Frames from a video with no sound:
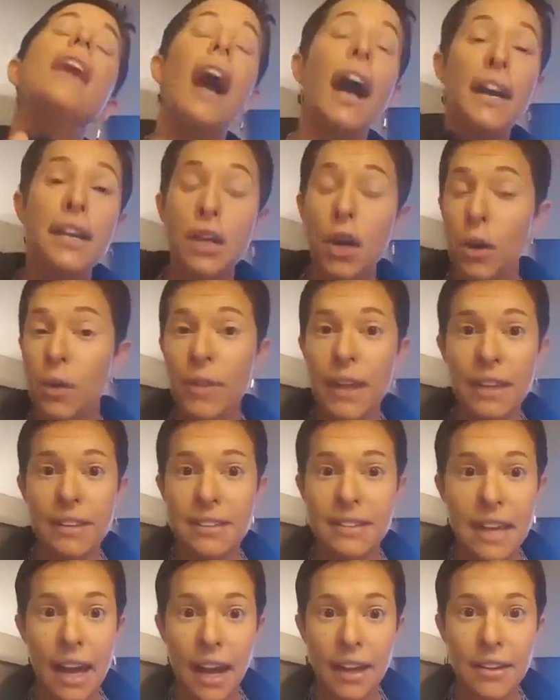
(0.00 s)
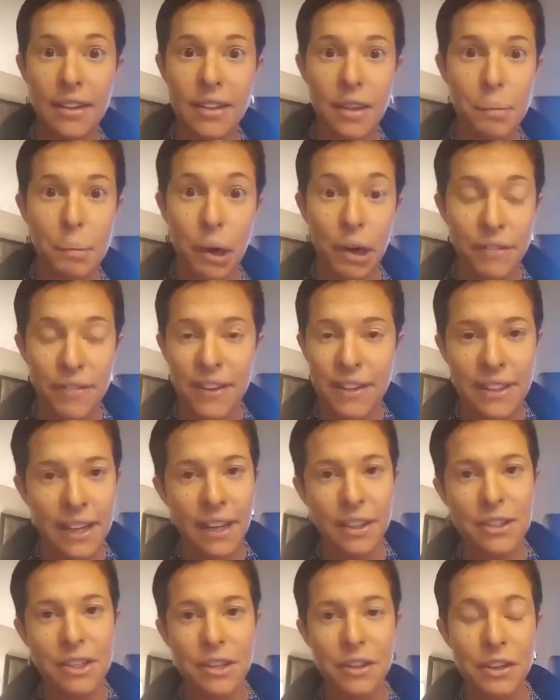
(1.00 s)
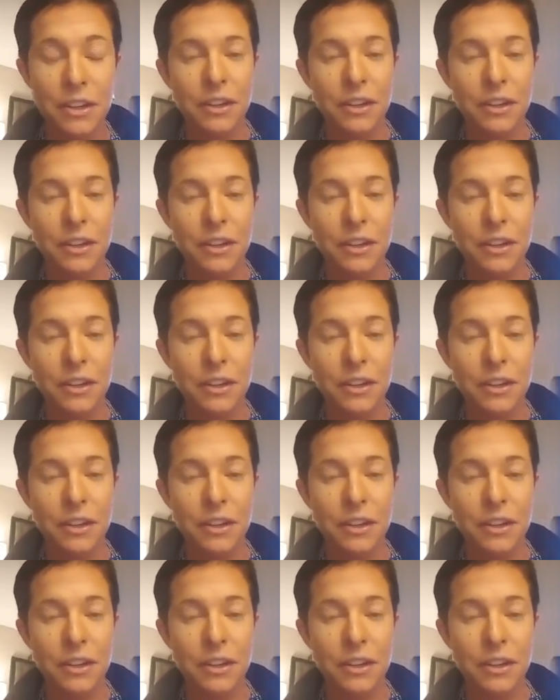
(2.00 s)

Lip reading: I know that's not the perfect answer.